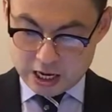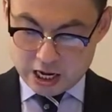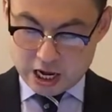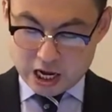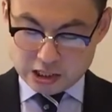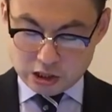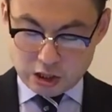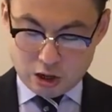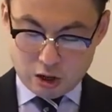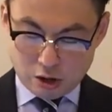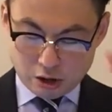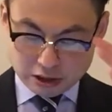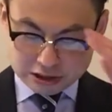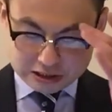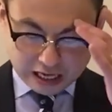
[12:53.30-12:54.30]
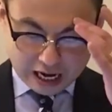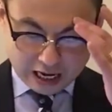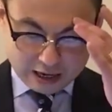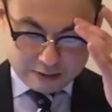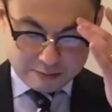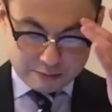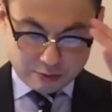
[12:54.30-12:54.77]
His lost
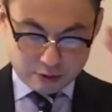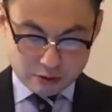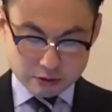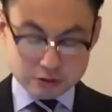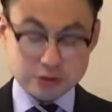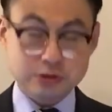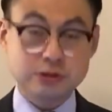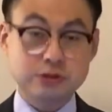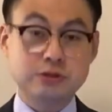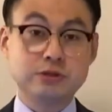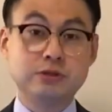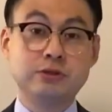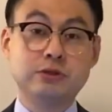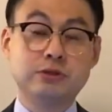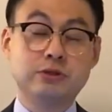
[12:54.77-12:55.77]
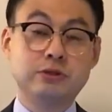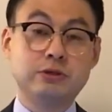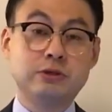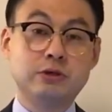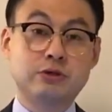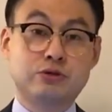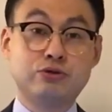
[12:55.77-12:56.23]
eyebrows
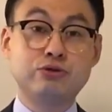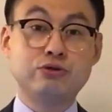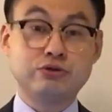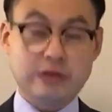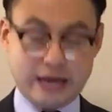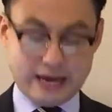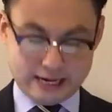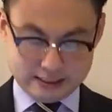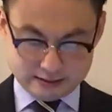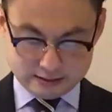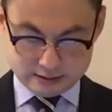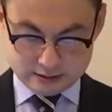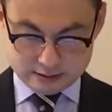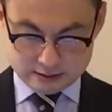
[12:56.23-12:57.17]
grew dense.